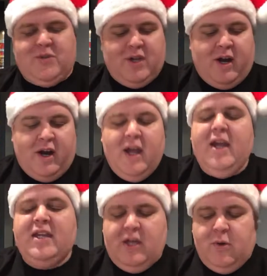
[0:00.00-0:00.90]
sorry.
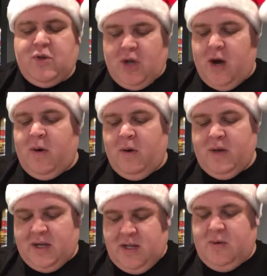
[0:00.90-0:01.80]
Kikutaro,
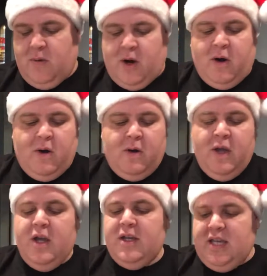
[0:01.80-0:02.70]
not Kikuhara.
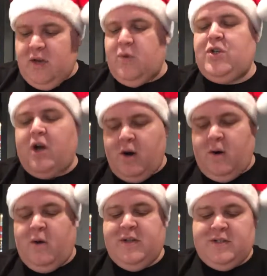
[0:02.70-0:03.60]

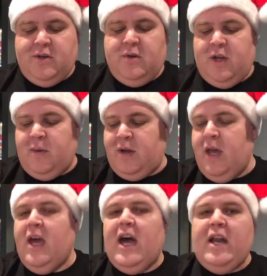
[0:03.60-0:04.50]
Kikutaro is the new gimmick.
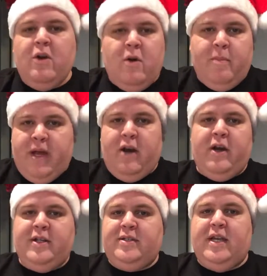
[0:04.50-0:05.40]
I know him better
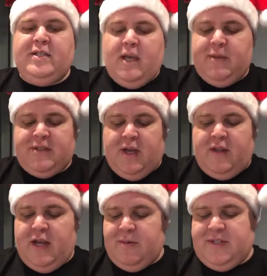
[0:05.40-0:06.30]
as Eba-san.
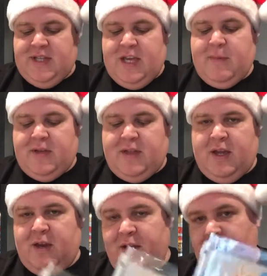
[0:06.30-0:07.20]
That was the gimmick
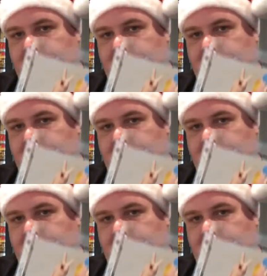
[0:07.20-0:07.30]
that